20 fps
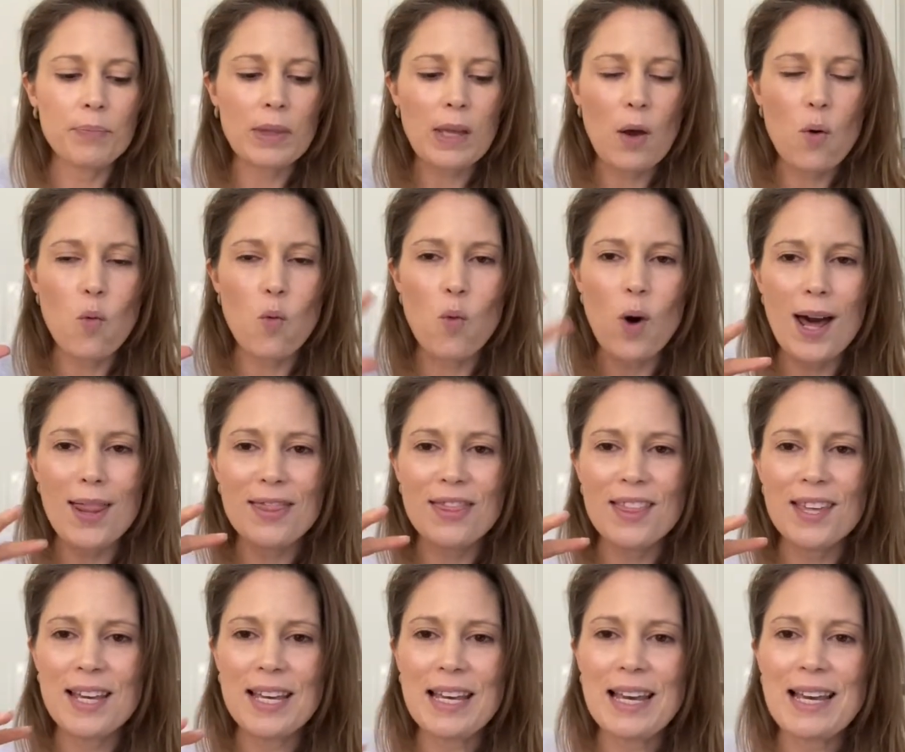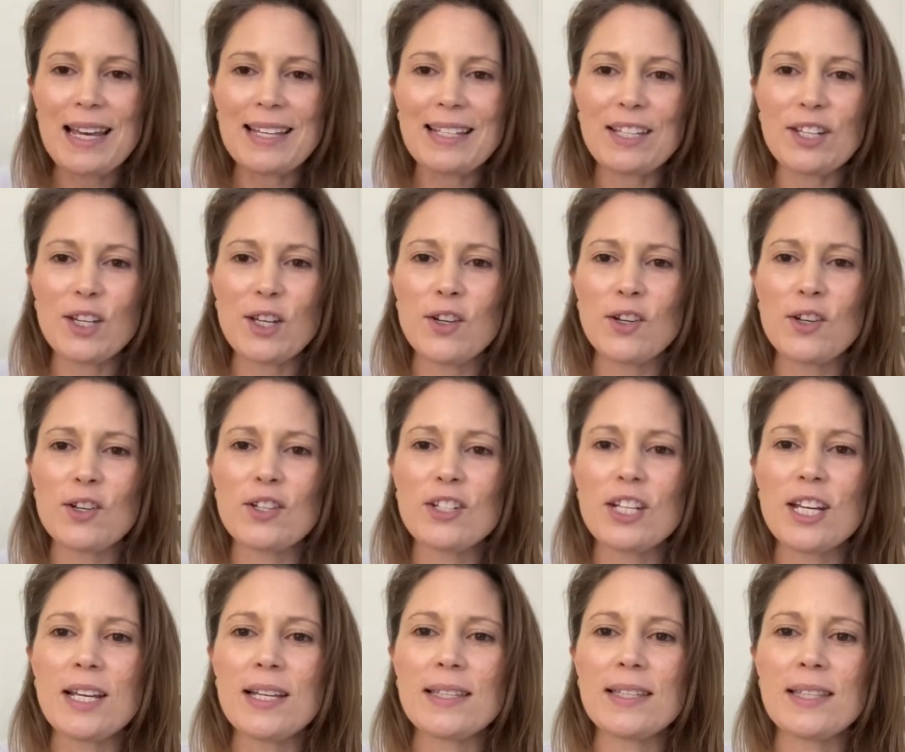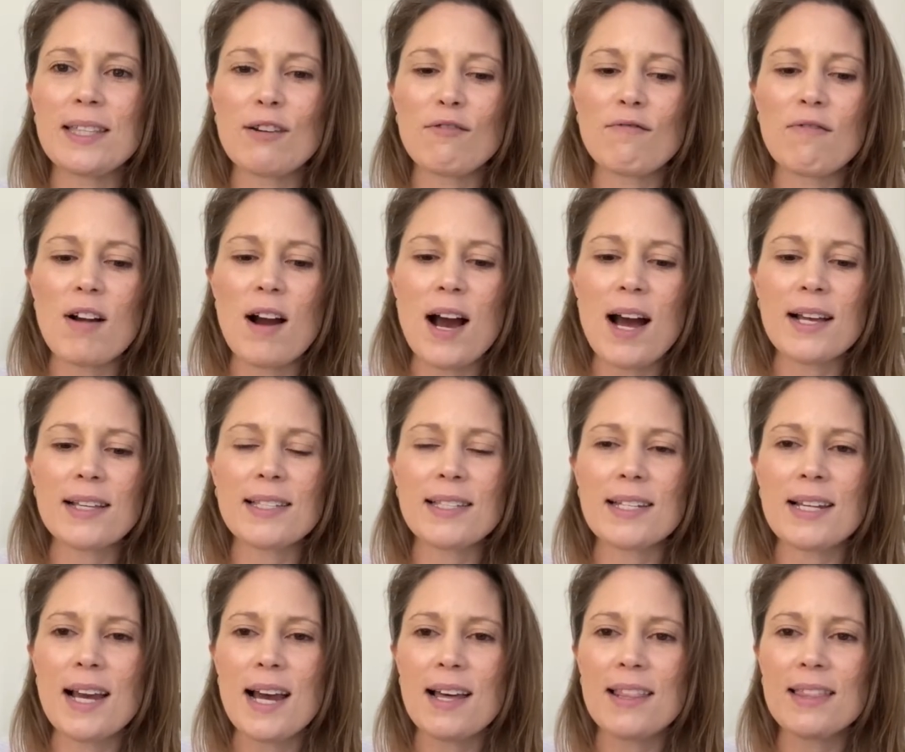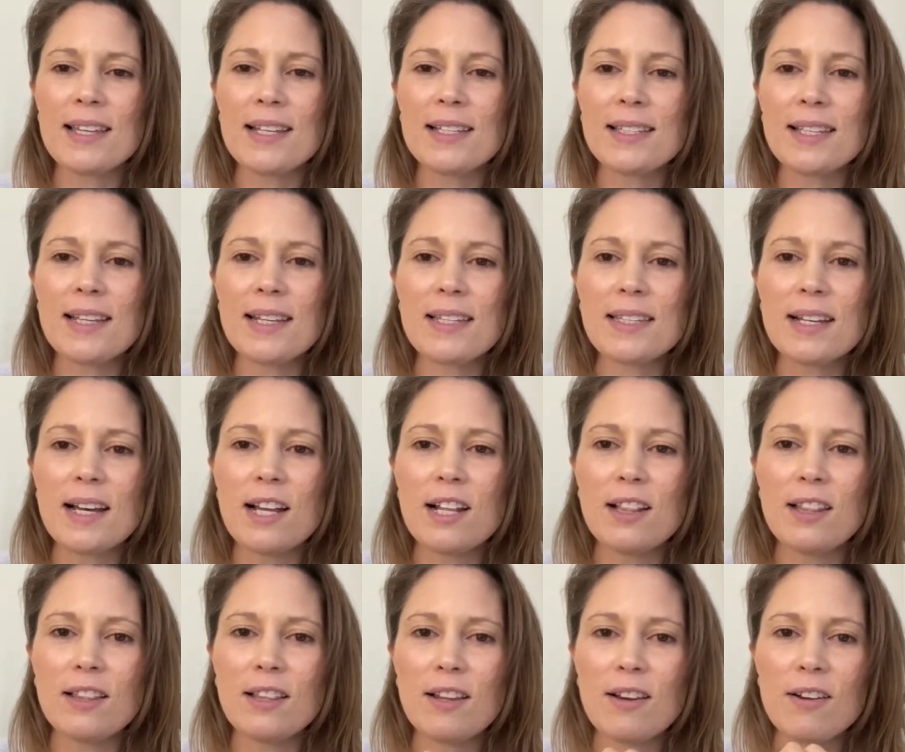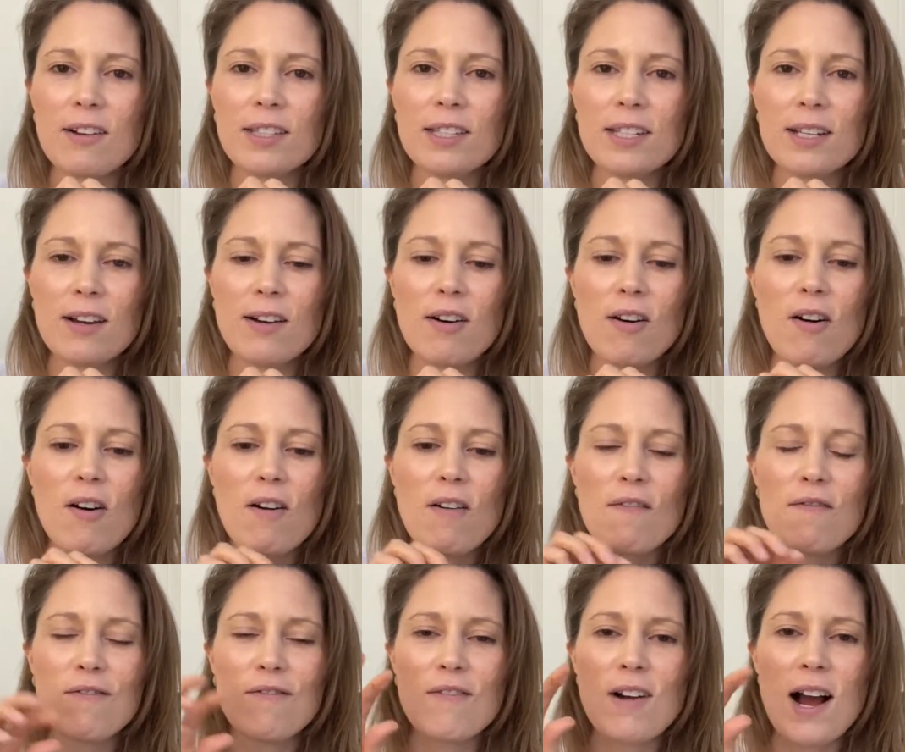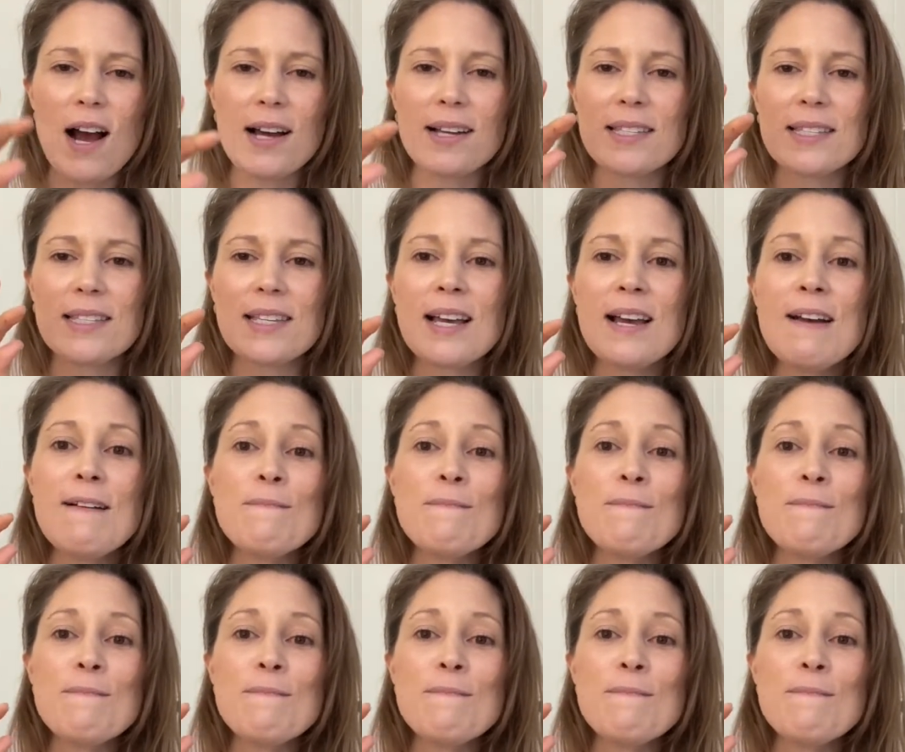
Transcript: One thing is huge is the rice. Now this is a lot of rice.